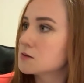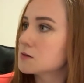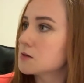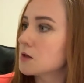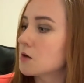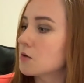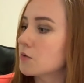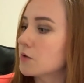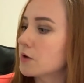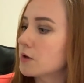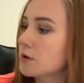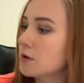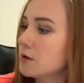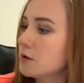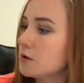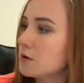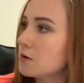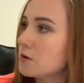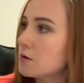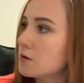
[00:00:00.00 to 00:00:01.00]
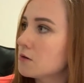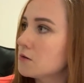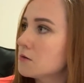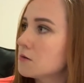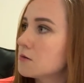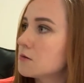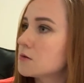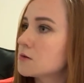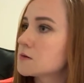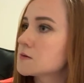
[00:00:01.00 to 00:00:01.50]
So here
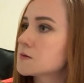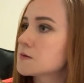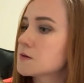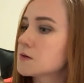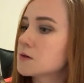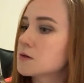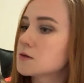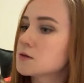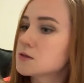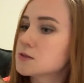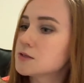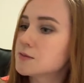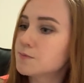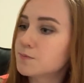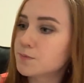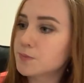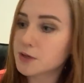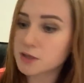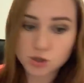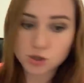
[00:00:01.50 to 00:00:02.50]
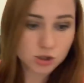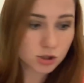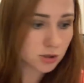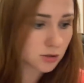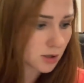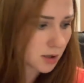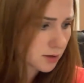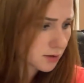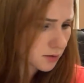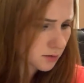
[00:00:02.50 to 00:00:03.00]
is the
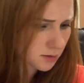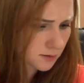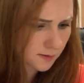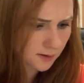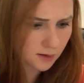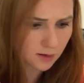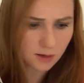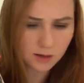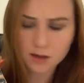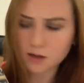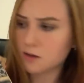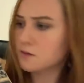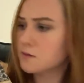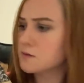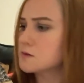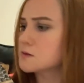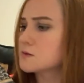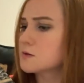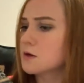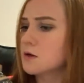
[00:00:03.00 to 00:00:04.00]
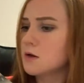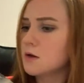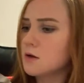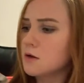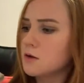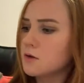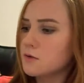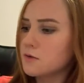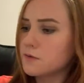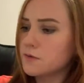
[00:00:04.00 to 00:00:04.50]
depiction. I think I had this
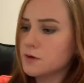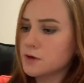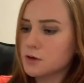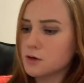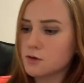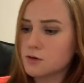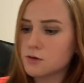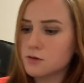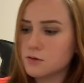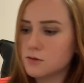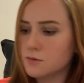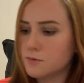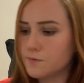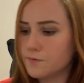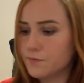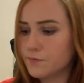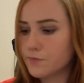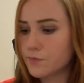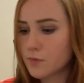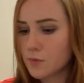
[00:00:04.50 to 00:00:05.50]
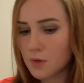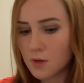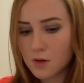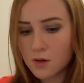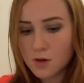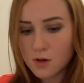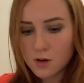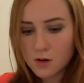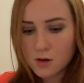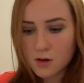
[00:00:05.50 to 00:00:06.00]
figure
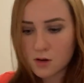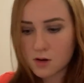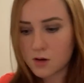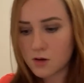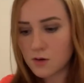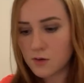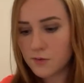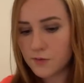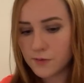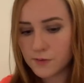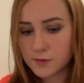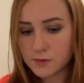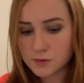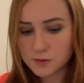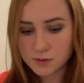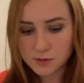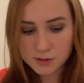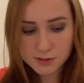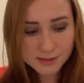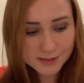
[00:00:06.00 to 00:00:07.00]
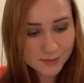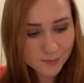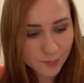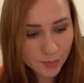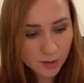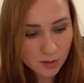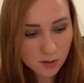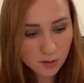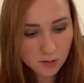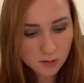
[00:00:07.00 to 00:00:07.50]
of a
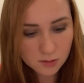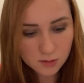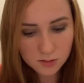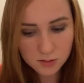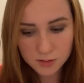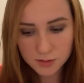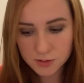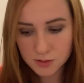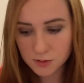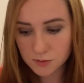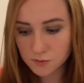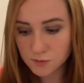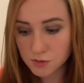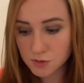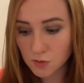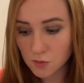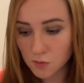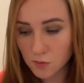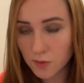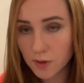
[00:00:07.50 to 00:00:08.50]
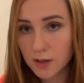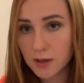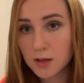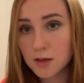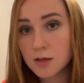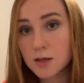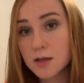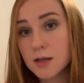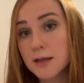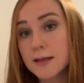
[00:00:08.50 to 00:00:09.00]
typical
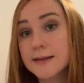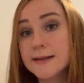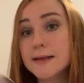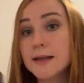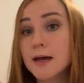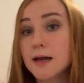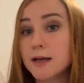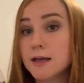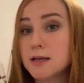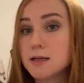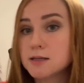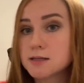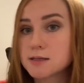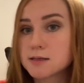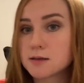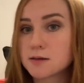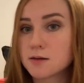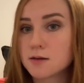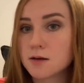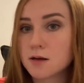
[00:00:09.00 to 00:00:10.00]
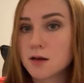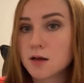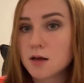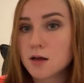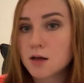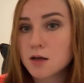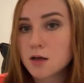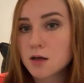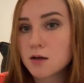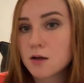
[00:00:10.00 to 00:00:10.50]
Teutonian knight.
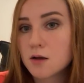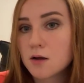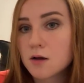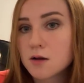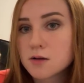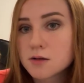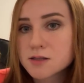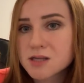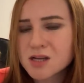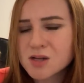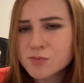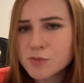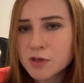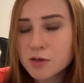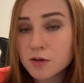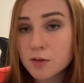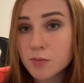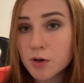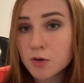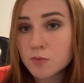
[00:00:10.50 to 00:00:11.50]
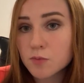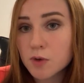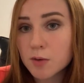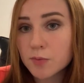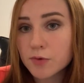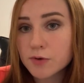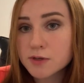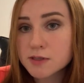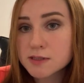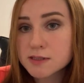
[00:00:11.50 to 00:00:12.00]
Tell me about my
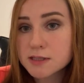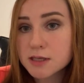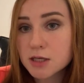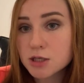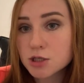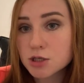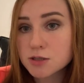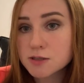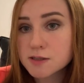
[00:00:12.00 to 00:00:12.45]
pronunciation.